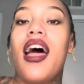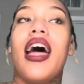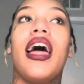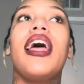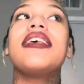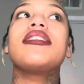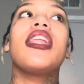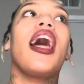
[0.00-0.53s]

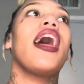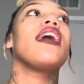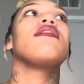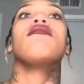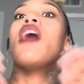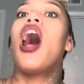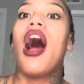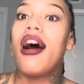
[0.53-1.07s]
It's like,
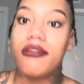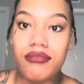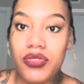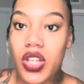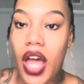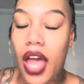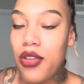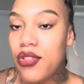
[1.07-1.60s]
no.
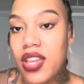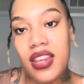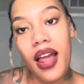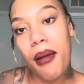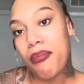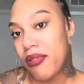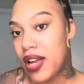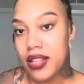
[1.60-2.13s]
Okay, you
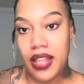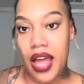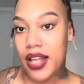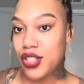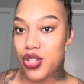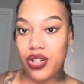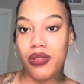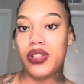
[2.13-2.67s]
cannot bring that
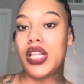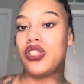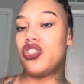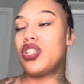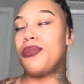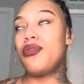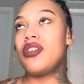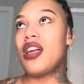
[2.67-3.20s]
into a
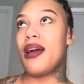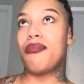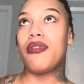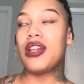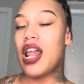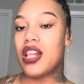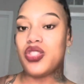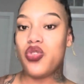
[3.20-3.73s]
relationship. You cannot bring
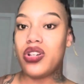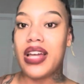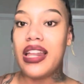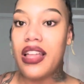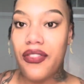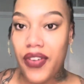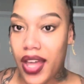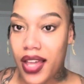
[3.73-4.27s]
that into a
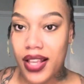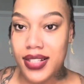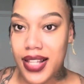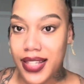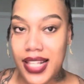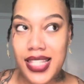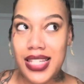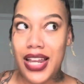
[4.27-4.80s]
dating phase. Like,
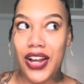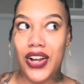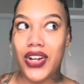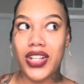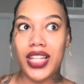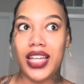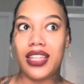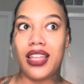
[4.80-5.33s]
they see that
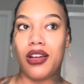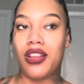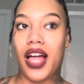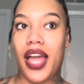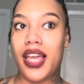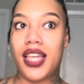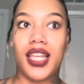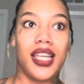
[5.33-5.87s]
early. They're
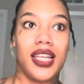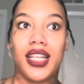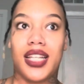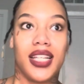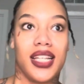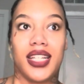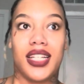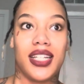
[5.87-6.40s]
like,
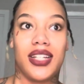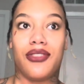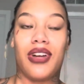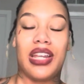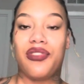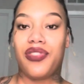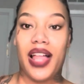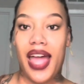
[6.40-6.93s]

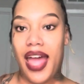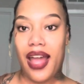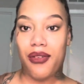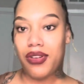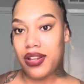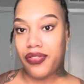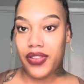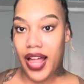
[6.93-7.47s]
red flag,
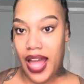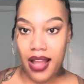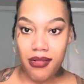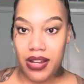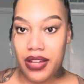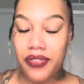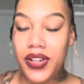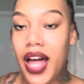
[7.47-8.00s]
red flag,
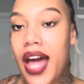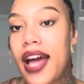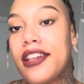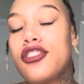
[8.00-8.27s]
red flag.